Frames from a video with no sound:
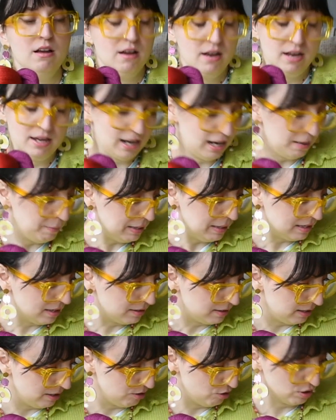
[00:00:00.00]
and I
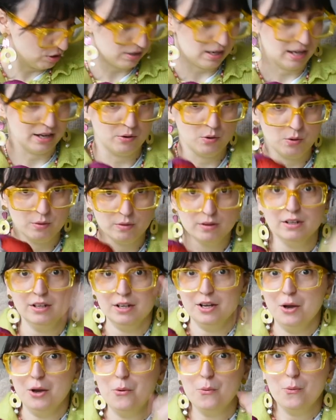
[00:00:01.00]
immediately just like
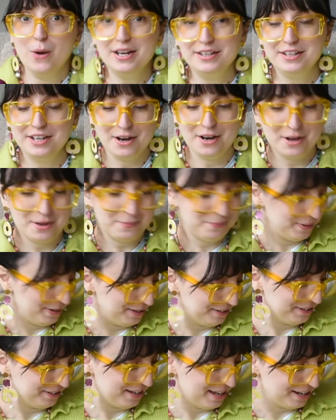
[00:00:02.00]
wind it up
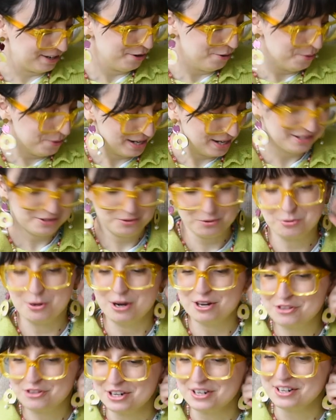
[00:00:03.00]
and was like, oh, I need to
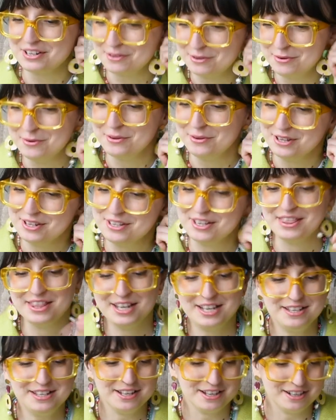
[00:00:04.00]
swatch, I need to do this and
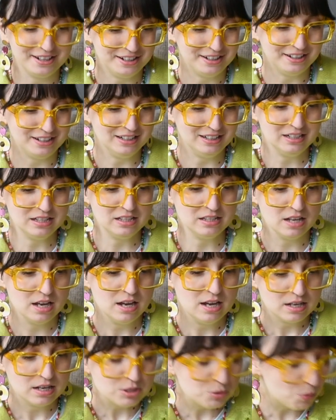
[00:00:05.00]
this, and it's
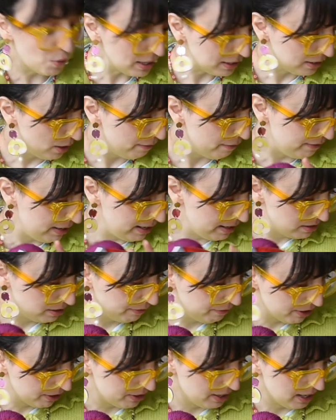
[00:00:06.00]
quite lovely. It's a
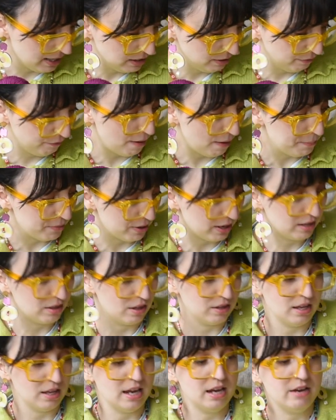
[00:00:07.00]
very nice fabric
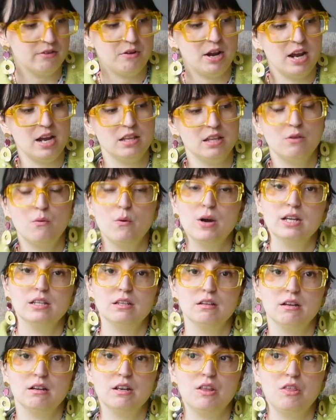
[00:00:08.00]
that they create,
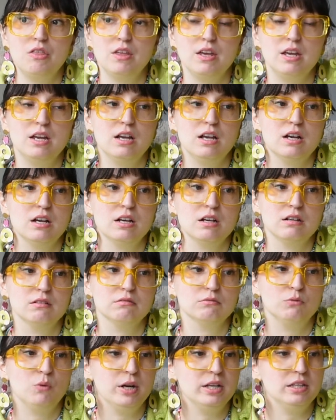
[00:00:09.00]
and I think
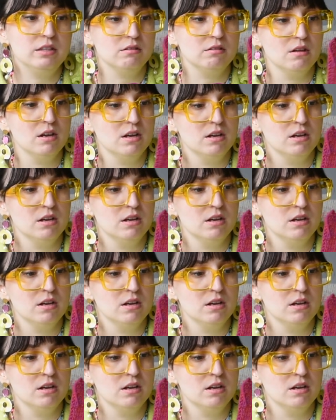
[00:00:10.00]
quite